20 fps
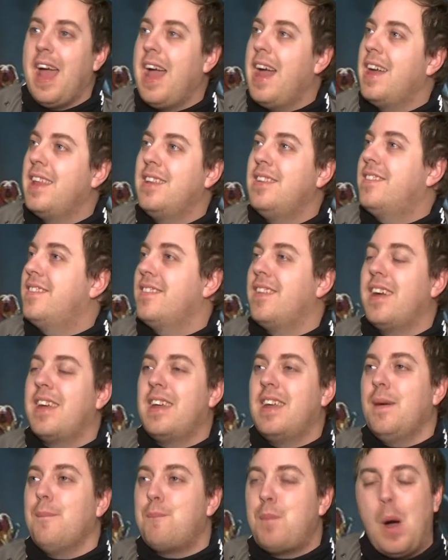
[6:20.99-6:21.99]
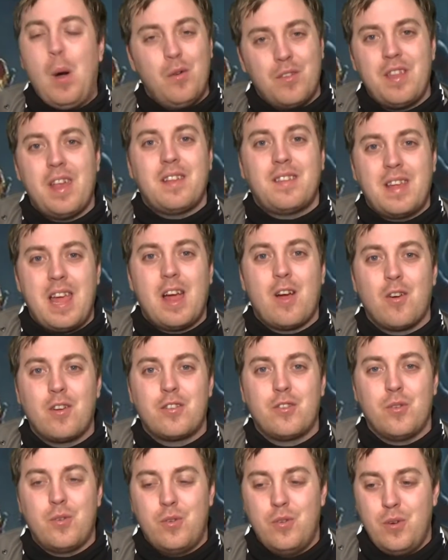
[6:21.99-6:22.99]
And it's like Po's that
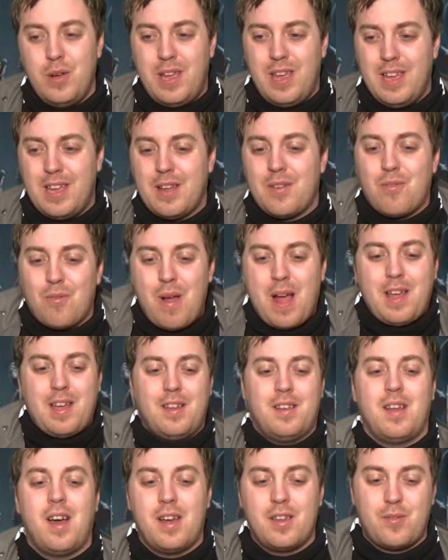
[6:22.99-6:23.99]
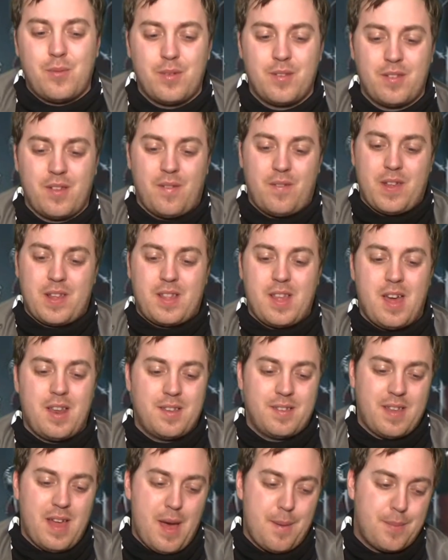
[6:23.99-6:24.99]
character who he can recognize when stuff like that
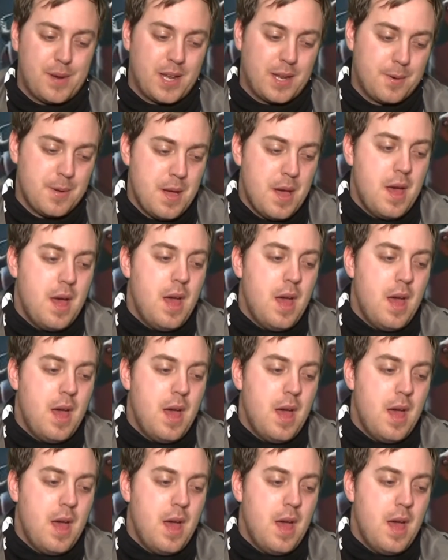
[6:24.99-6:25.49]
is happening.